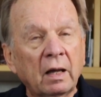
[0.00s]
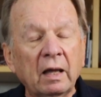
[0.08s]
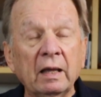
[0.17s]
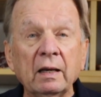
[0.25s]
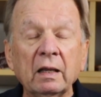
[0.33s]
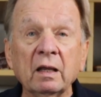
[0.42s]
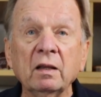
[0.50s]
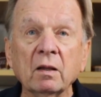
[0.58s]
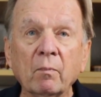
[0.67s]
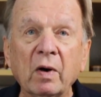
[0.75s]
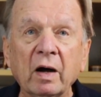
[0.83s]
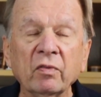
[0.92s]
in, in
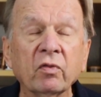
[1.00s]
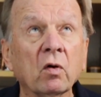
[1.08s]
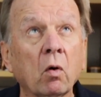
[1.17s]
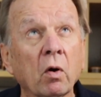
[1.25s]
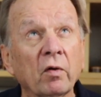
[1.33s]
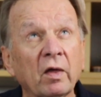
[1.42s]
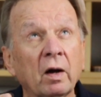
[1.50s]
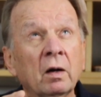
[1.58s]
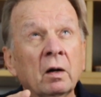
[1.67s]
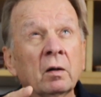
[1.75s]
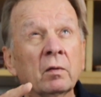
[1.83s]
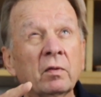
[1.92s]
the month, or the
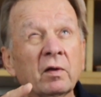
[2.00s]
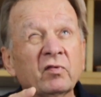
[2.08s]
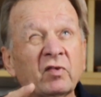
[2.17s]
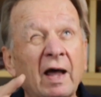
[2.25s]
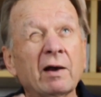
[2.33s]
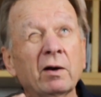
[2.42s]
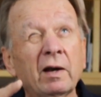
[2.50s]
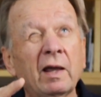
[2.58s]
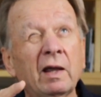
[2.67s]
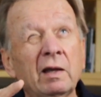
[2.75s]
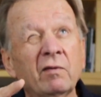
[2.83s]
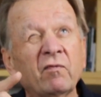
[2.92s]
the
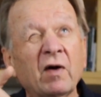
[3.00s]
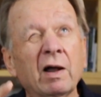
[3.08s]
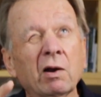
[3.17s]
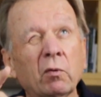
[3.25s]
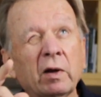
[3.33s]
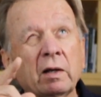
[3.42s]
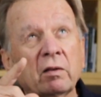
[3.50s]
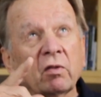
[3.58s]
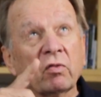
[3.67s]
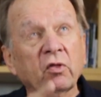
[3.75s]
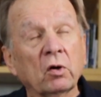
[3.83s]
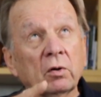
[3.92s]
Saturday following
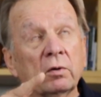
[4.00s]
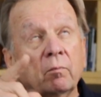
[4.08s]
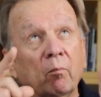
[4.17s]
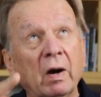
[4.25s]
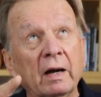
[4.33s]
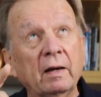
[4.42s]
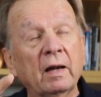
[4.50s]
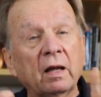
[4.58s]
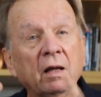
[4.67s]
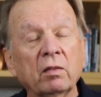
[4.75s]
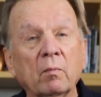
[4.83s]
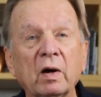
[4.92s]
the third
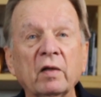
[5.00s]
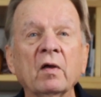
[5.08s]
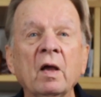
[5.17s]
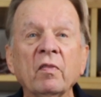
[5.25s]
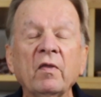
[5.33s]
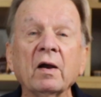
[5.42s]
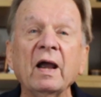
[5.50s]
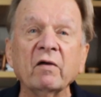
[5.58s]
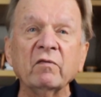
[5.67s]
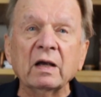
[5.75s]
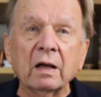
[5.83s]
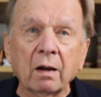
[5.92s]
Monday in the month, they're
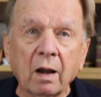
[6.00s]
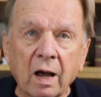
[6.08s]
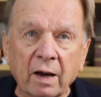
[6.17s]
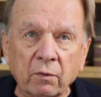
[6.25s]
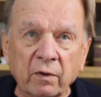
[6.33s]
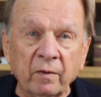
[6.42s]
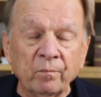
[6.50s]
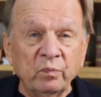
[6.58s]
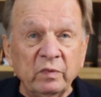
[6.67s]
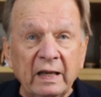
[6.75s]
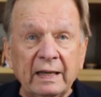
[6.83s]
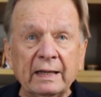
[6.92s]
having a lottery.
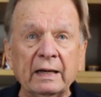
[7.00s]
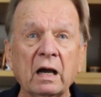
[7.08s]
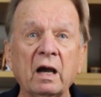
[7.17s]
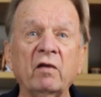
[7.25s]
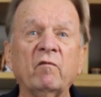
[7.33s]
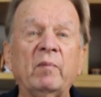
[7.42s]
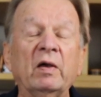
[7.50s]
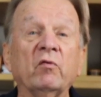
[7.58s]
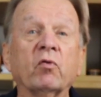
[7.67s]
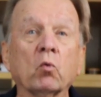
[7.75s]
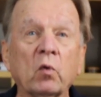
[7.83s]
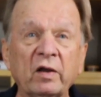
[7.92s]
Nita and I have
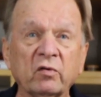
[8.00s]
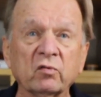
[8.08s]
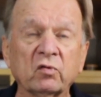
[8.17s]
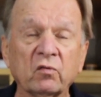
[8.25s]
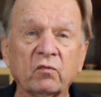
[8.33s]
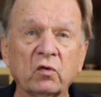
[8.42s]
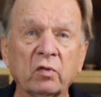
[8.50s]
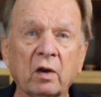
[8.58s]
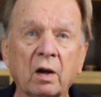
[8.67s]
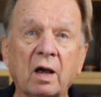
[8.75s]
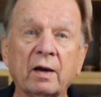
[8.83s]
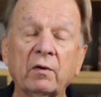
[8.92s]
both registered for the
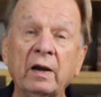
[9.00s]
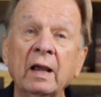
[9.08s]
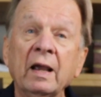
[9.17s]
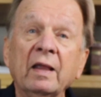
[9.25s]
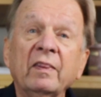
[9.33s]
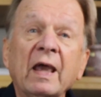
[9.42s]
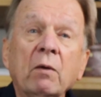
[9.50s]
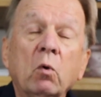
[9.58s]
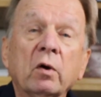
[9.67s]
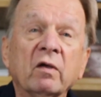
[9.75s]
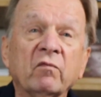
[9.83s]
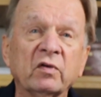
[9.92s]
lottery, and they
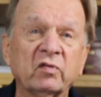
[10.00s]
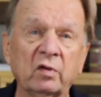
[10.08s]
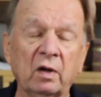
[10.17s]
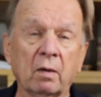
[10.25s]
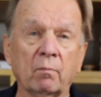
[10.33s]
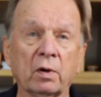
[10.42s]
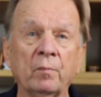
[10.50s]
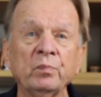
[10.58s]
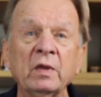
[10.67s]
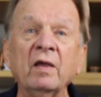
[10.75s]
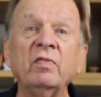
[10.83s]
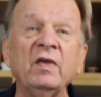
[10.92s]
will give us a number.
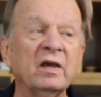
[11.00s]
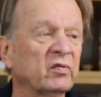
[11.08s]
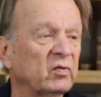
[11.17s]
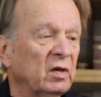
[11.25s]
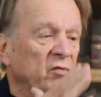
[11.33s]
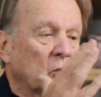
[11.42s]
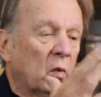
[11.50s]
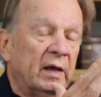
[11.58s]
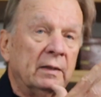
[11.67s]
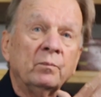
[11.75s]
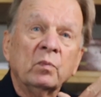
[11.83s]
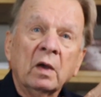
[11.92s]
And this is
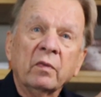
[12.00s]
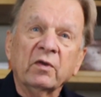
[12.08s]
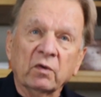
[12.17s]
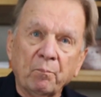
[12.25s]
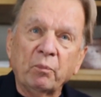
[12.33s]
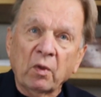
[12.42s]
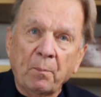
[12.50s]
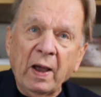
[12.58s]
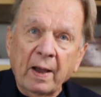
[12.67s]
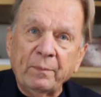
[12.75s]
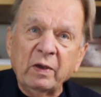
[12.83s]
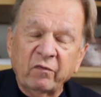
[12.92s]
when the
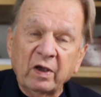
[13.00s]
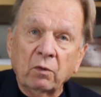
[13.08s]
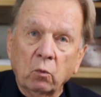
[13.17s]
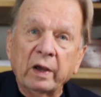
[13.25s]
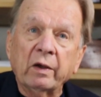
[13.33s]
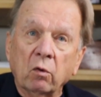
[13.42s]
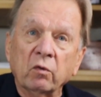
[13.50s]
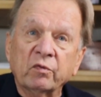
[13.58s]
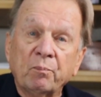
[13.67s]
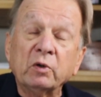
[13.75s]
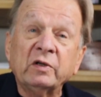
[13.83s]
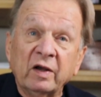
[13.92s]
Pappy Van Winkle is
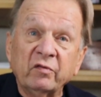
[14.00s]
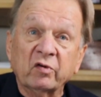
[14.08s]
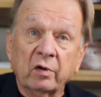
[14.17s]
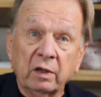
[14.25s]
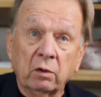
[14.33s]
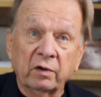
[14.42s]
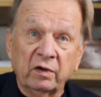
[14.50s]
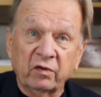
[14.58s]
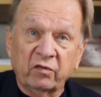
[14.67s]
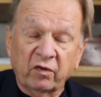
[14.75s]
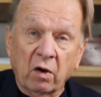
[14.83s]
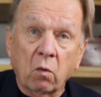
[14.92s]
potentially going to
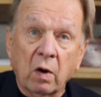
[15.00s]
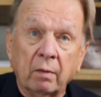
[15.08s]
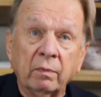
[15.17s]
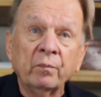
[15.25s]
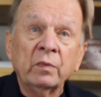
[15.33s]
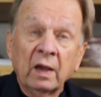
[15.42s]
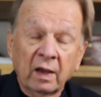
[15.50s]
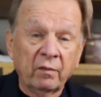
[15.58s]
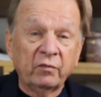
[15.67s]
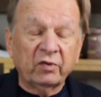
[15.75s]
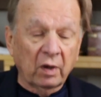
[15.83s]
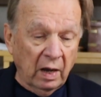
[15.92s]
show up,
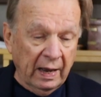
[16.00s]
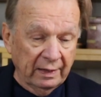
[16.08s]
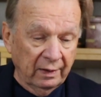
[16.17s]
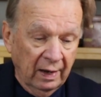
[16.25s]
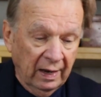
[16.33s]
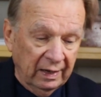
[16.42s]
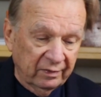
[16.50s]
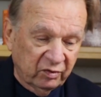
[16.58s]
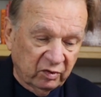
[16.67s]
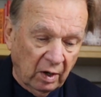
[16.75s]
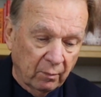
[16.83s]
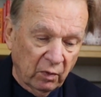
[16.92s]
and so, and and
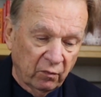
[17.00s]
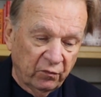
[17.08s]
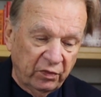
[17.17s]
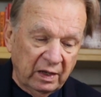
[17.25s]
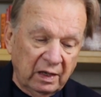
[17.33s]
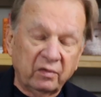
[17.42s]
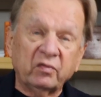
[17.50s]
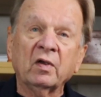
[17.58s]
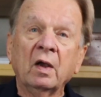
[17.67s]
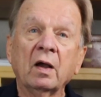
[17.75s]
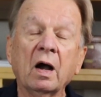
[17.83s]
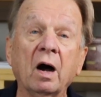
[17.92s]
some of these
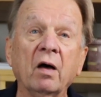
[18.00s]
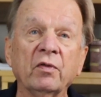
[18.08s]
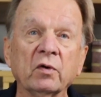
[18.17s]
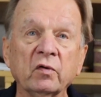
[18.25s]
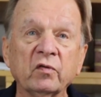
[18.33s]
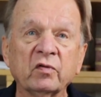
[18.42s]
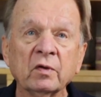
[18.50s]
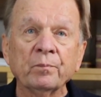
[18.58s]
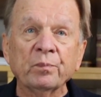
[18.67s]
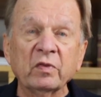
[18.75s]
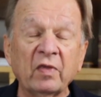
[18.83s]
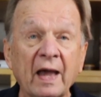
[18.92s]
others
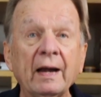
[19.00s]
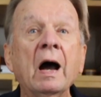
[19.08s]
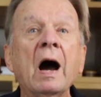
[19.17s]
that